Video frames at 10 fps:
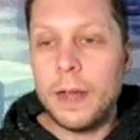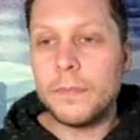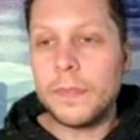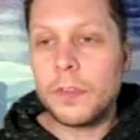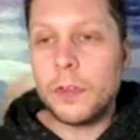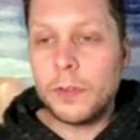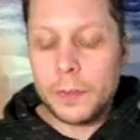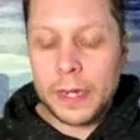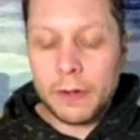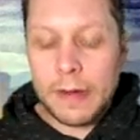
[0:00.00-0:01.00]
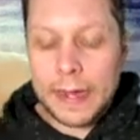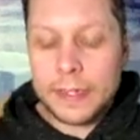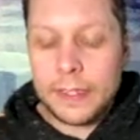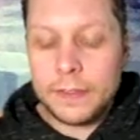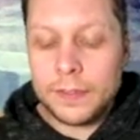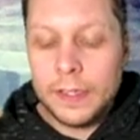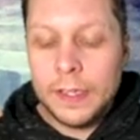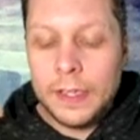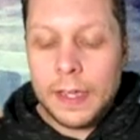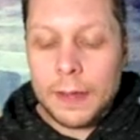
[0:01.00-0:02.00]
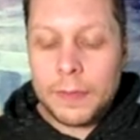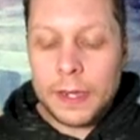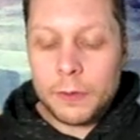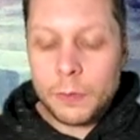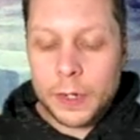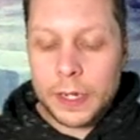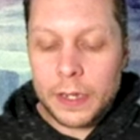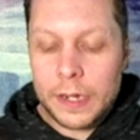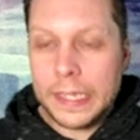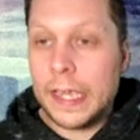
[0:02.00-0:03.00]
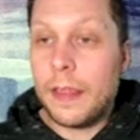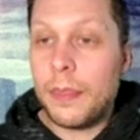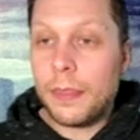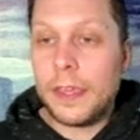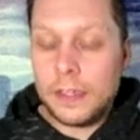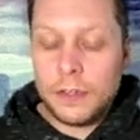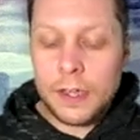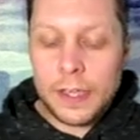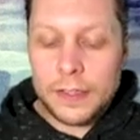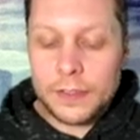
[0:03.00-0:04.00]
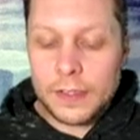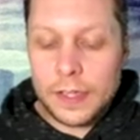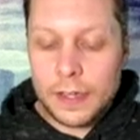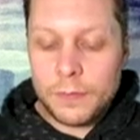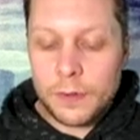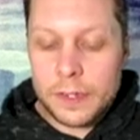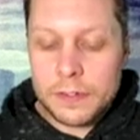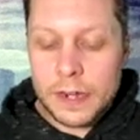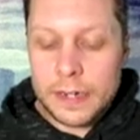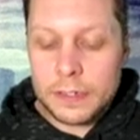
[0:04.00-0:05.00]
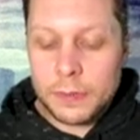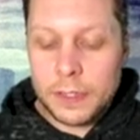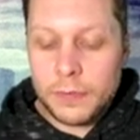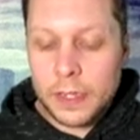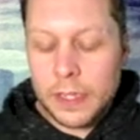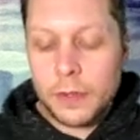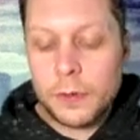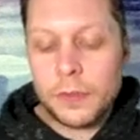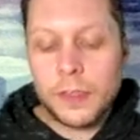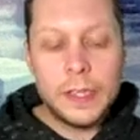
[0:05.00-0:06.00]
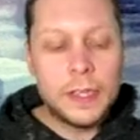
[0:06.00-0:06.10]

So those are my Arachnes that I was working on. Again, thank you guys for interacting with the videos